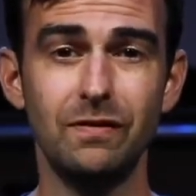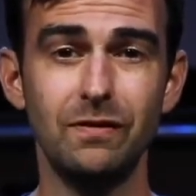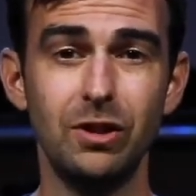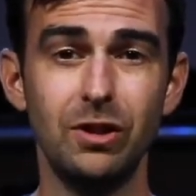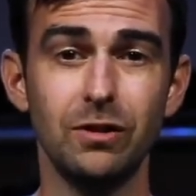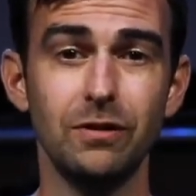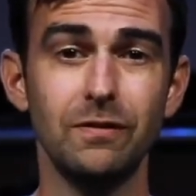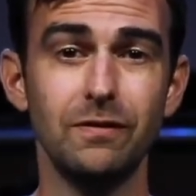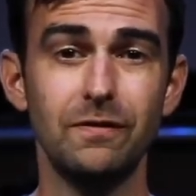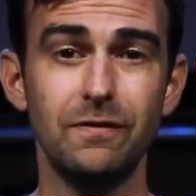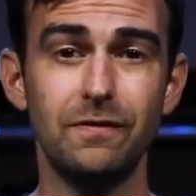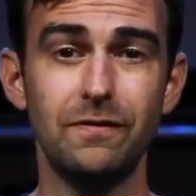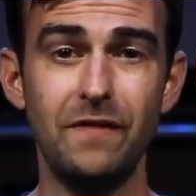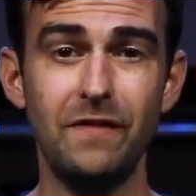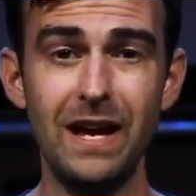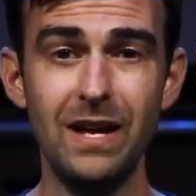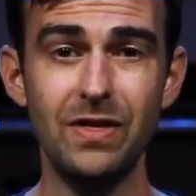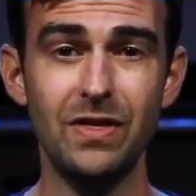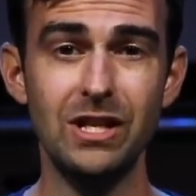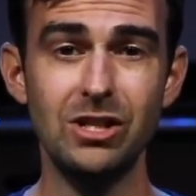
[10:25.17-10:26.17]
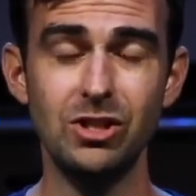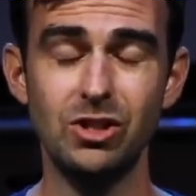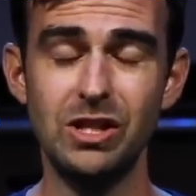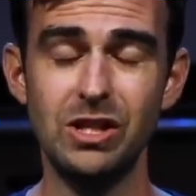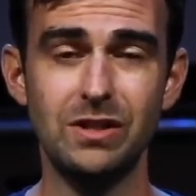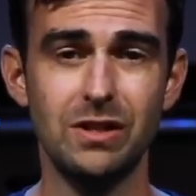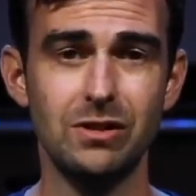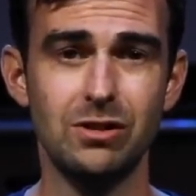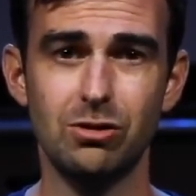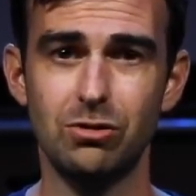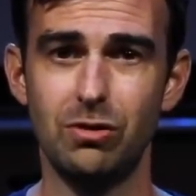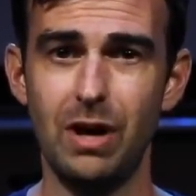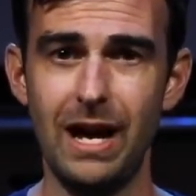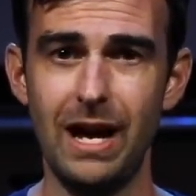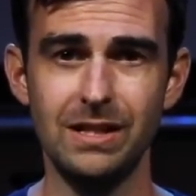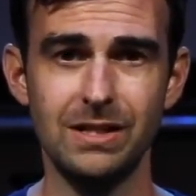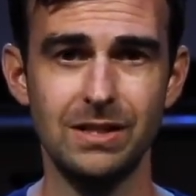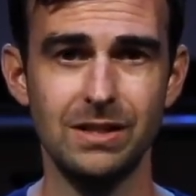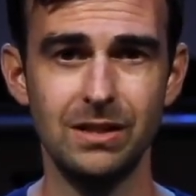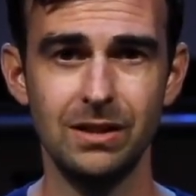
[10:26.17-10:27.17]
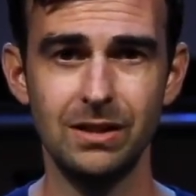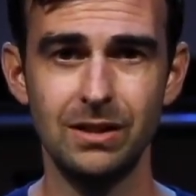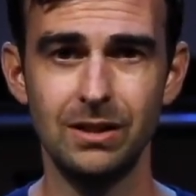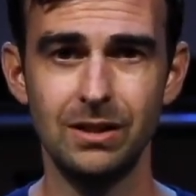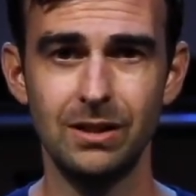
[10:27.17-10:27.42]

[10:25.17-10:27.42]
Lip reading: your faith in Jesus Christ